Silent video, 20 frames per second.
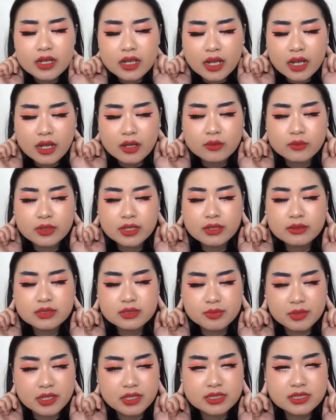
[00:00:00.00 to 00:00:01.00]
Uh, when I
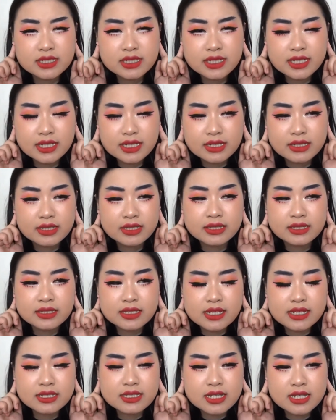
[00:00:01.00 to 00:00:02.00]
was piercing it, it,
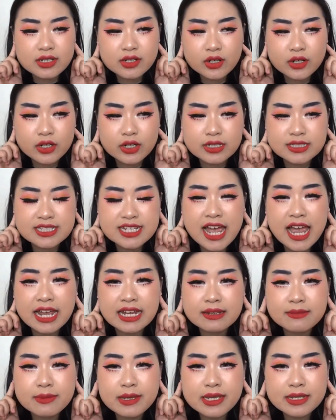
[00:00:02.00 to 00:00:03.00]
it did hurt a
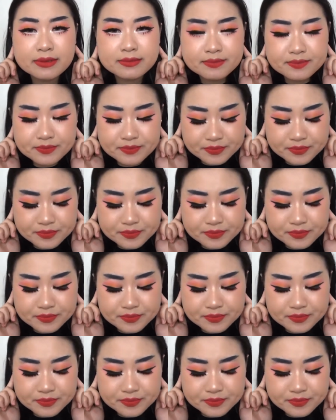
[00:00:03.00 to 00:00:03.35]
tiny bit.